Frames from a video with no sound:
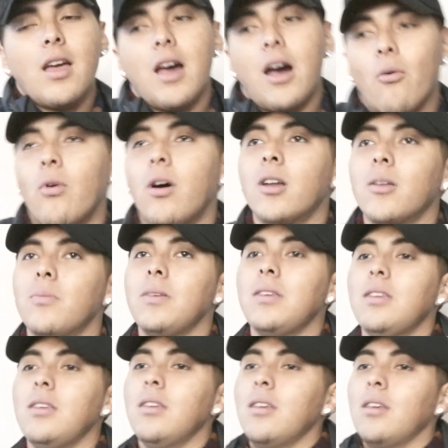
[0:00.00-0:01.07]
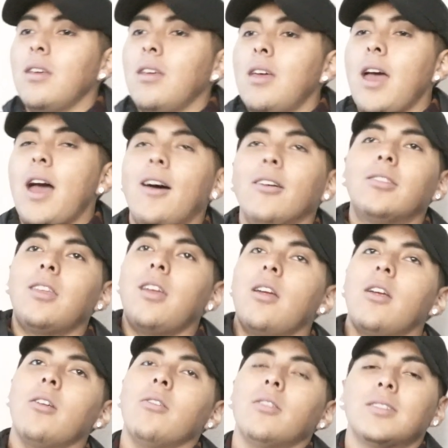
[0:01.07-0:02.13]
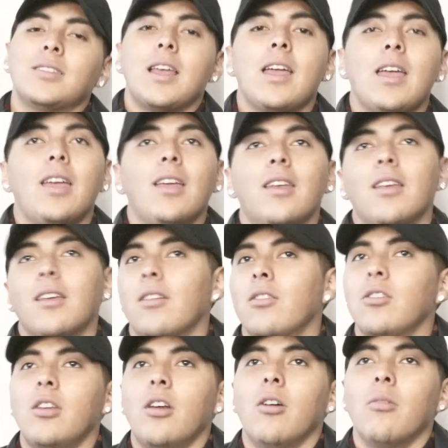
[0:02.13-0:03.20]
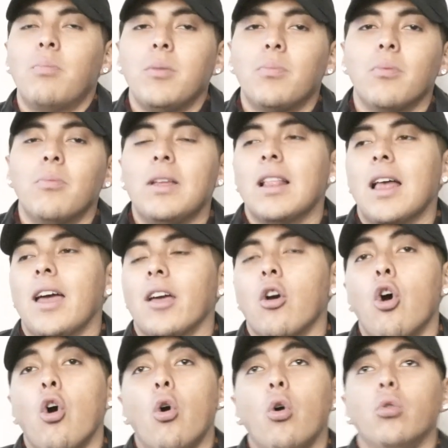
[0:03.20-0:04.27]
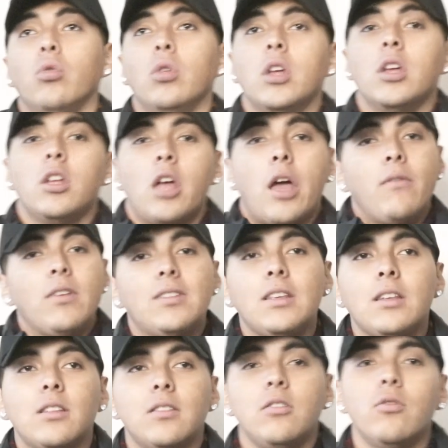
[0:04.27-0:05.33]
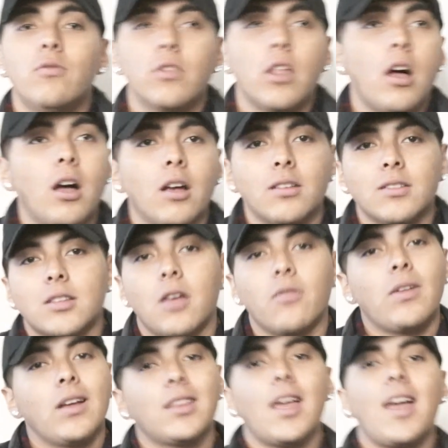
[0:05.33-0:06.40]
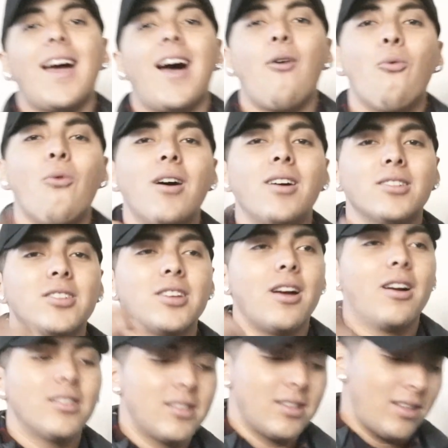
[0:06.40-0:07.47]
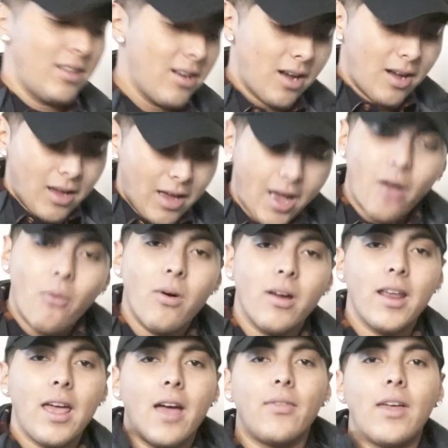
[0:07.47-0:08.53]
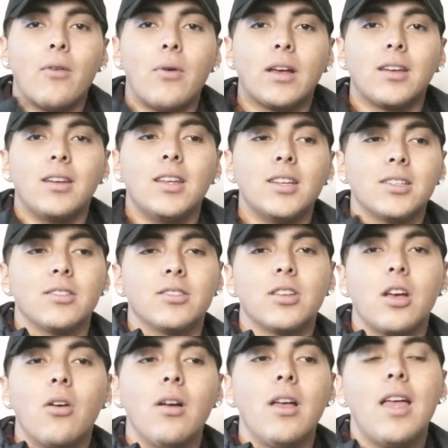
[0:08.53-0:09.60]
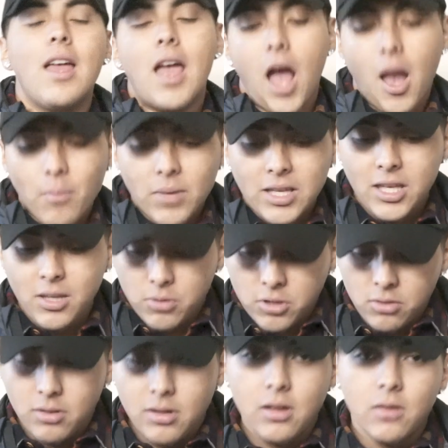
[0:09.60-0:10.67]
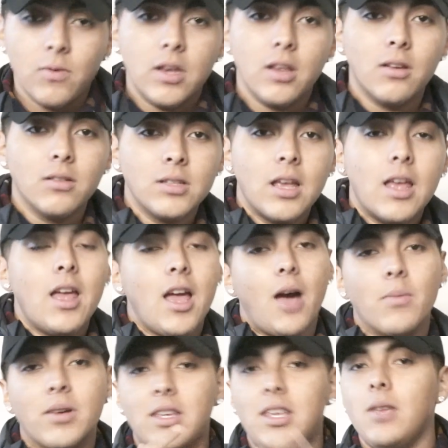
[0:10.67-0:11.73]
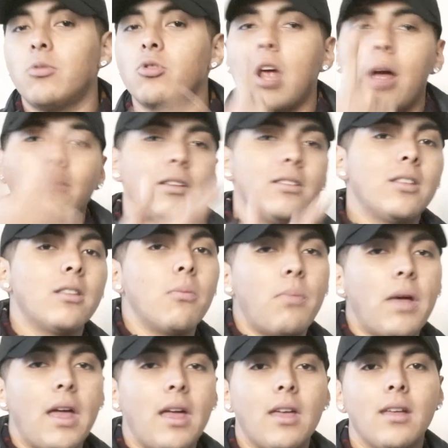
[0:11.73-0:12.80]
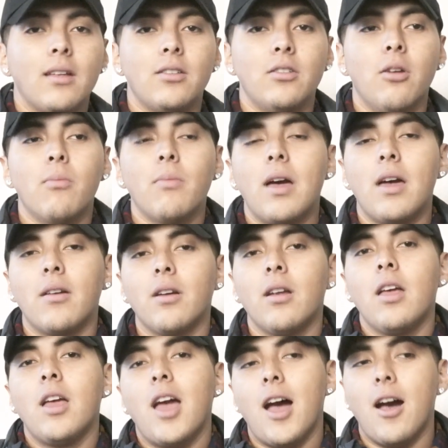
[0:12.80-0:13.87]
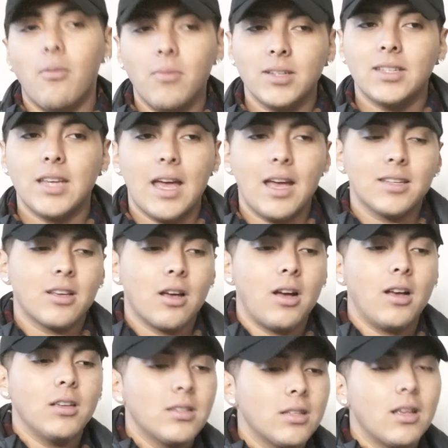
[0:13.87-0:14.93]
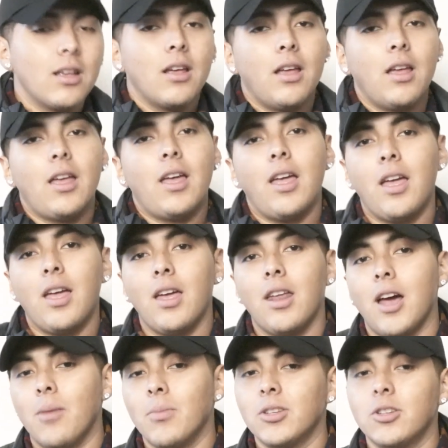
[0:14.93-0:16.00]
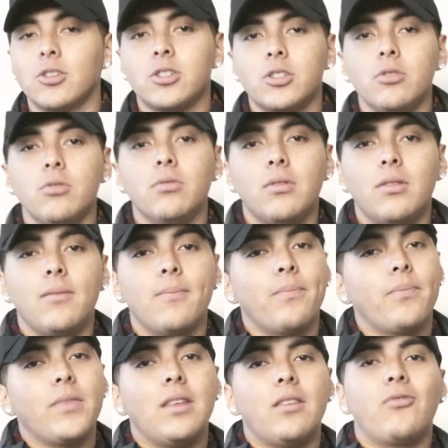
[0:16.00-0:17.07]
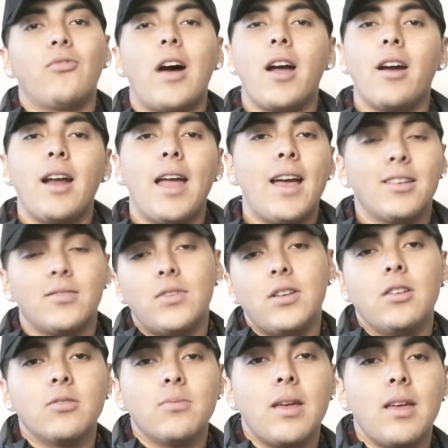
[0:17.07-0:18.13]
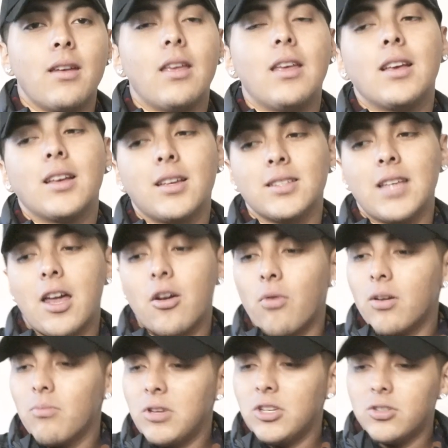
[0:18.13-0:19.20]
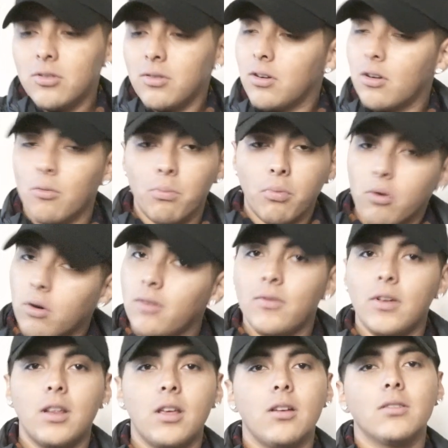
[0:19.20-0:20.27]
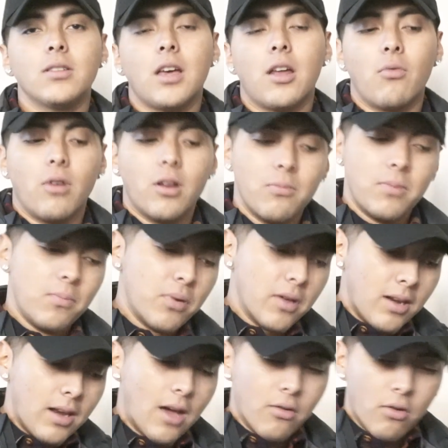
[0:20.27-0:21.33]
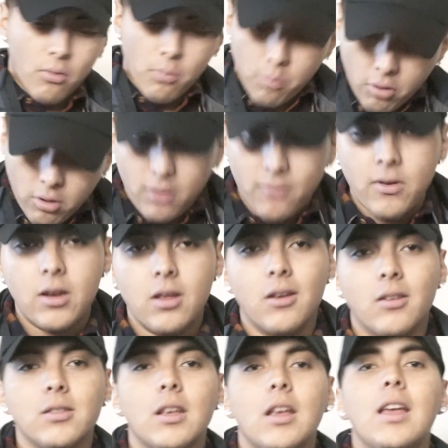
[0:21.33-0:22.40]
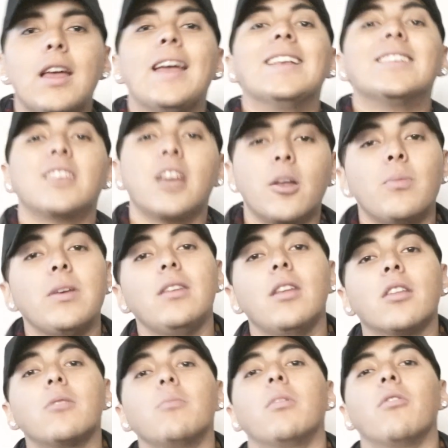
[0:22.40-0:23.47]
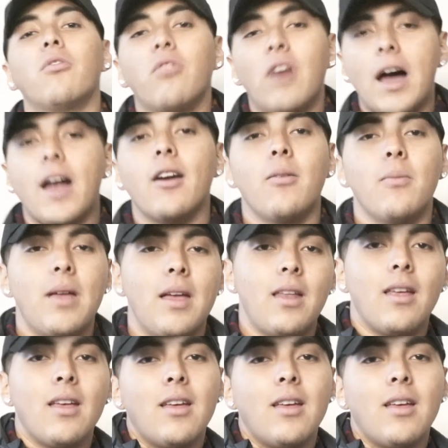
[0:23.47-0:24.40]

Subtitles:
I want to be out there saying, you know, people be like, oh, have you seen his new vlog and stuff like that? I want y'all to, you know, I want to have that recognition. So I'm gonna keep shooting these videos. I'm gonna keep traveling to the Bay. Don't matter how much gas costs. And I'm gonna just shoot these fire ass videos, man. Cause I don't want to be shooting no boring videos. I don't want to be putting out no boring videos. It's gonna be nothing but fire, man.